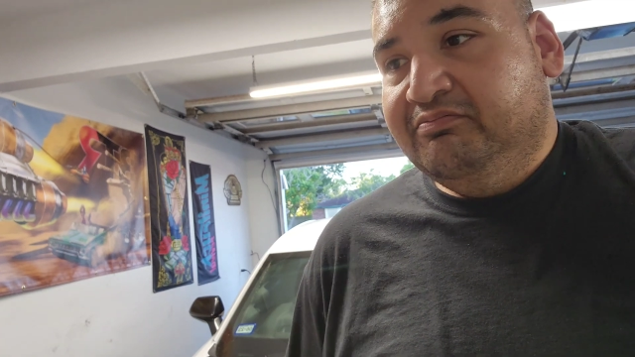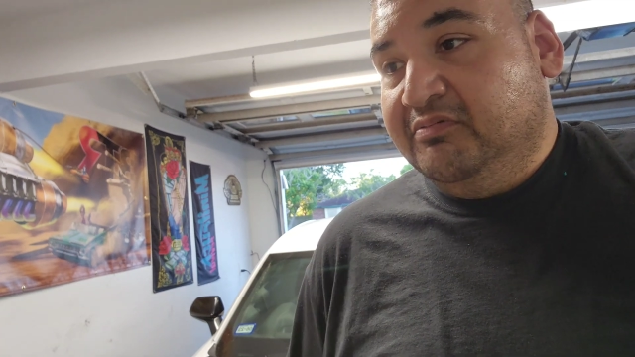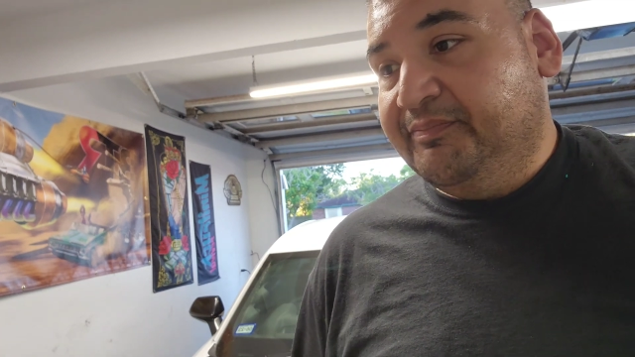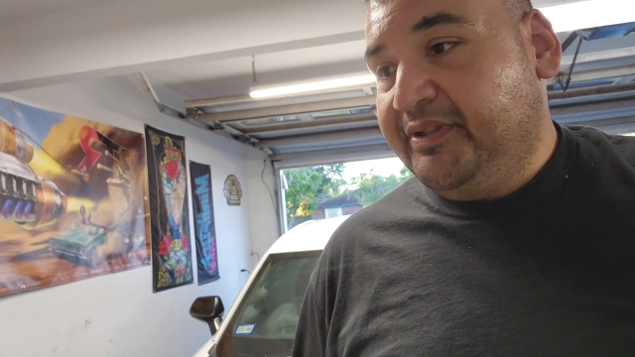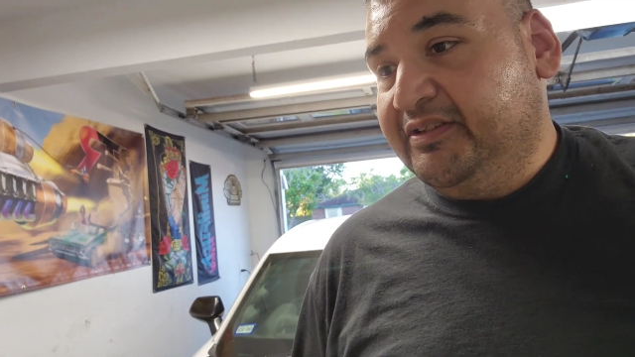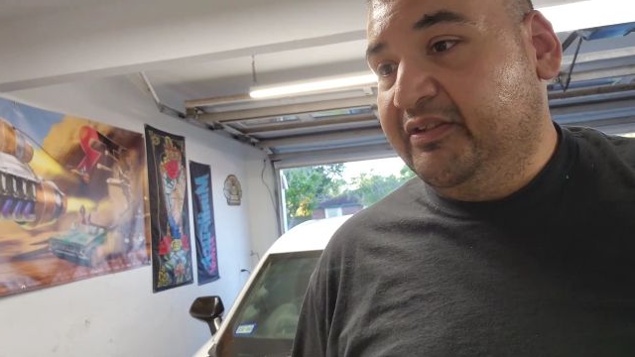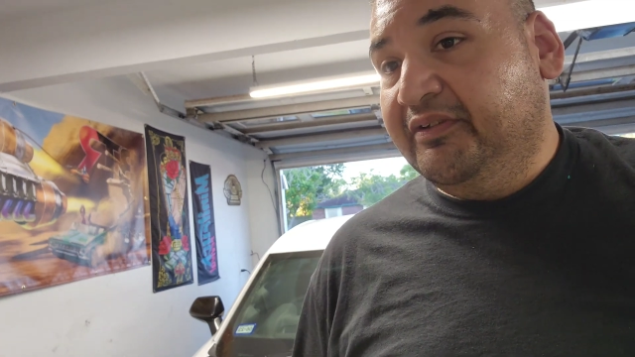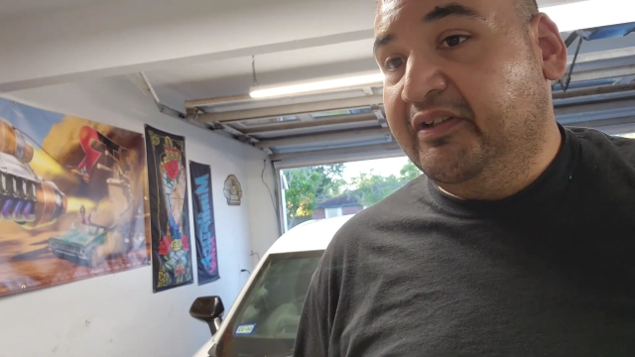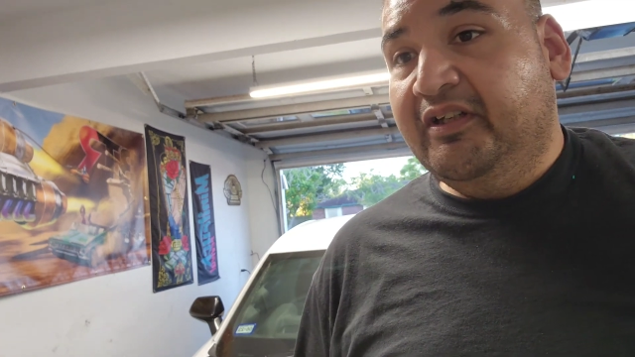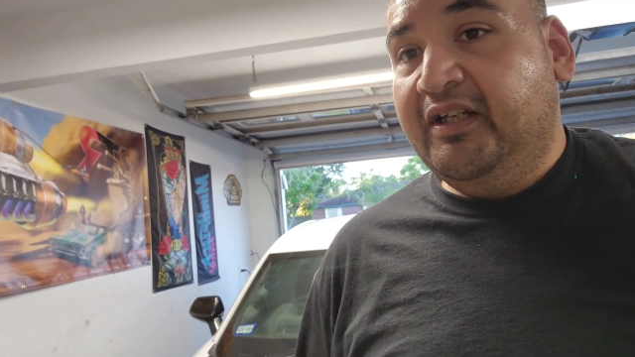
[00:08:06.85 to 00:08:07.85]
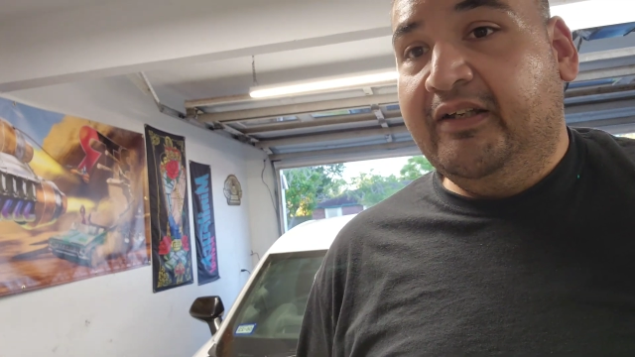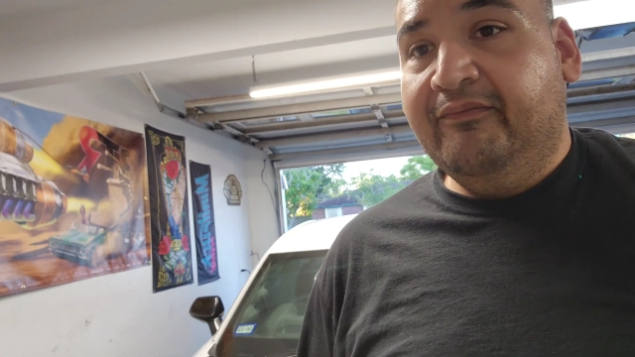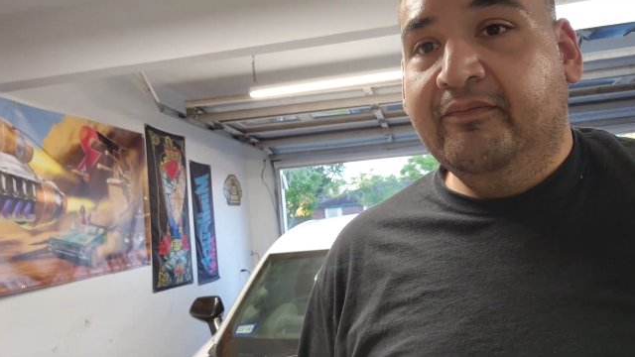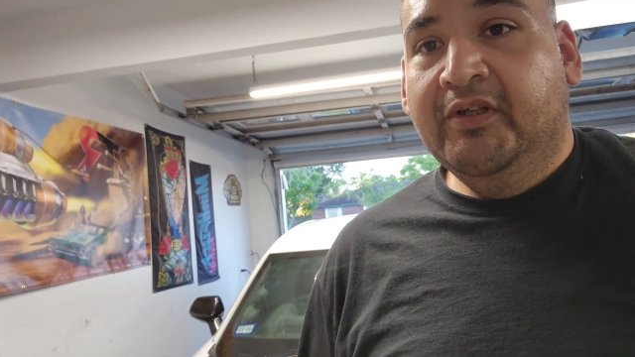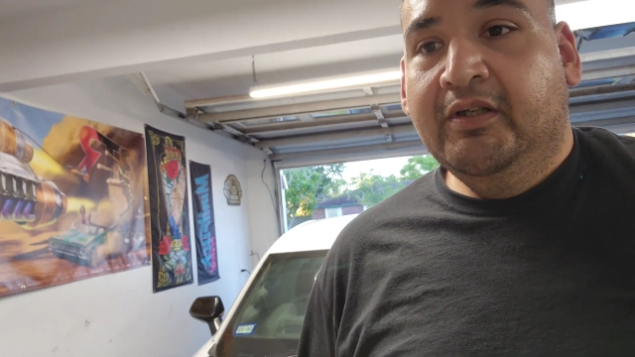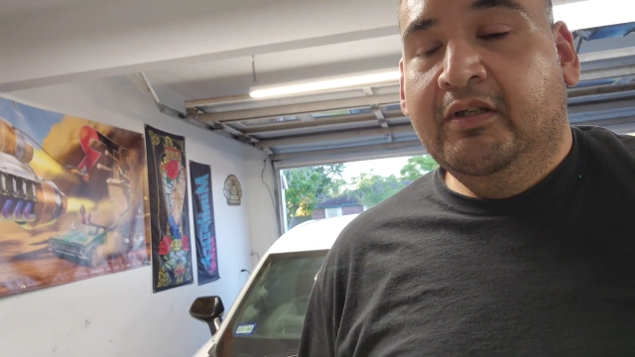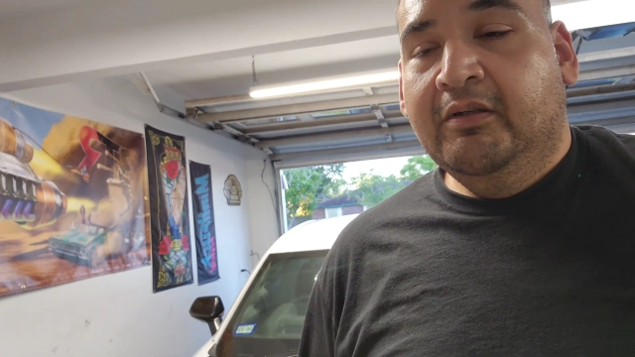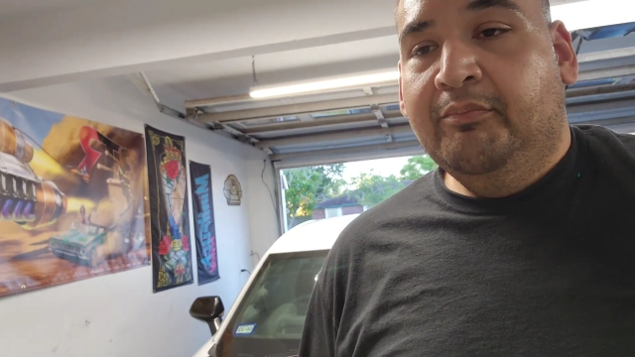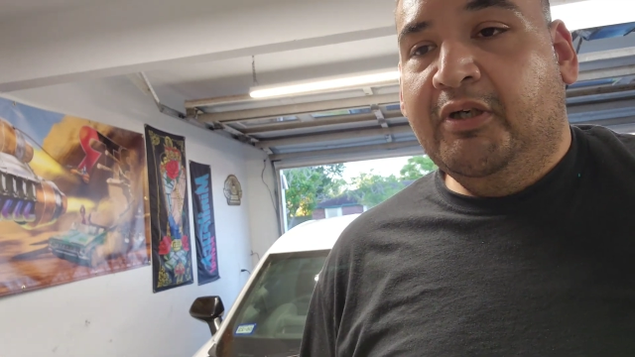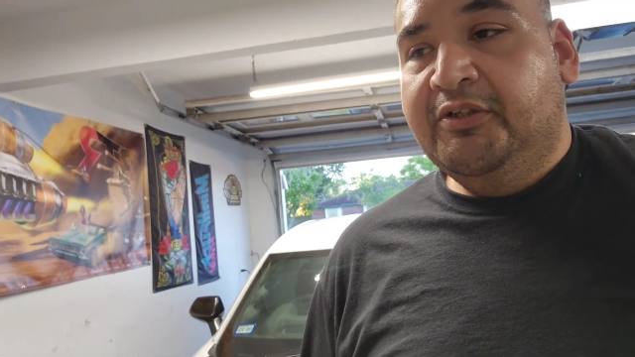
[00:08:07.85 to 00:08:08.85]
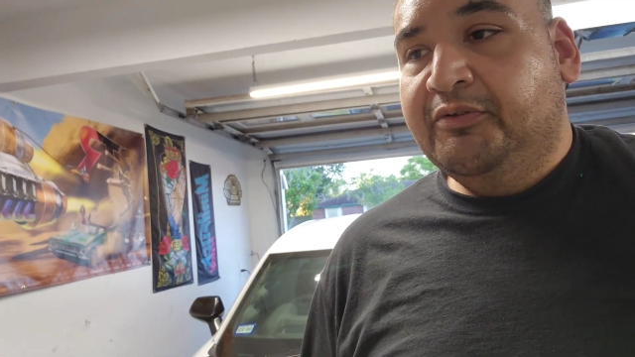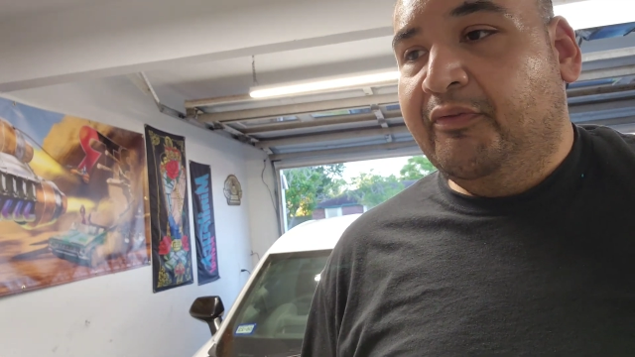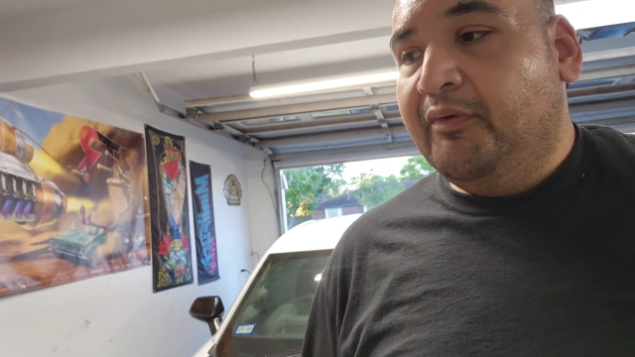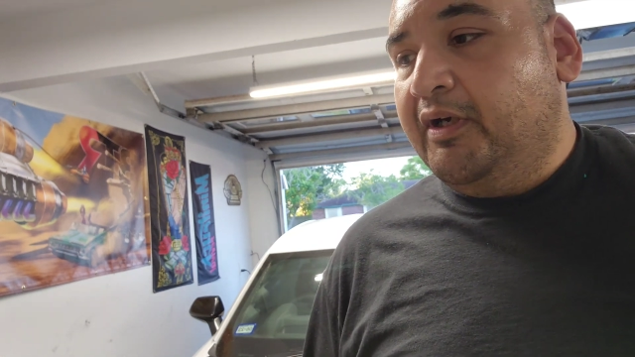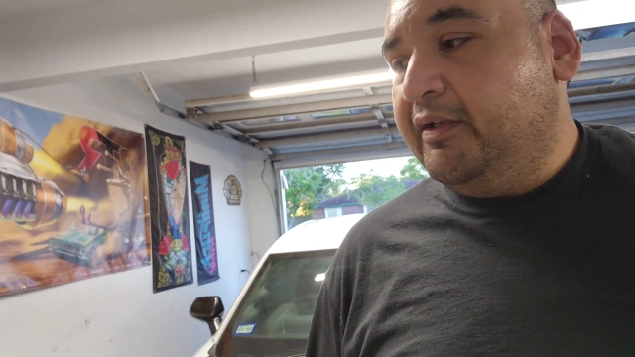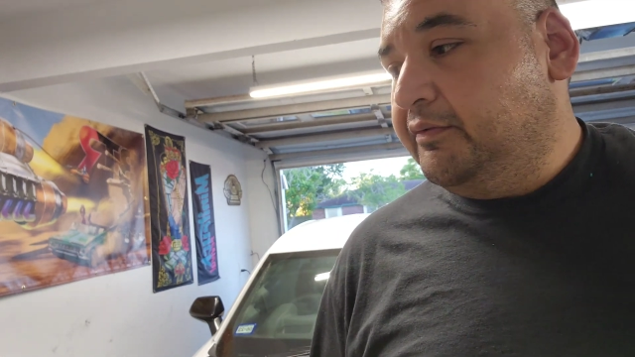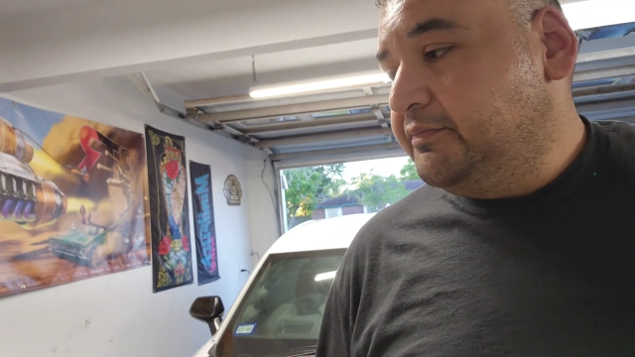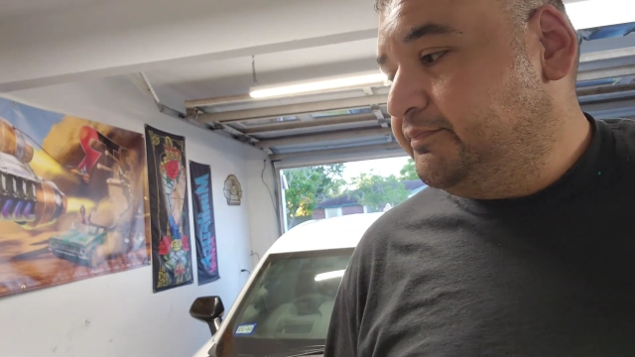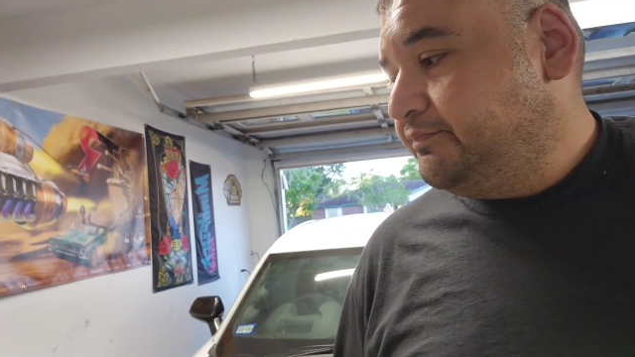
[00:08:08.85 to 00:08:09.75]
I mean, it's doing good at partial throttle.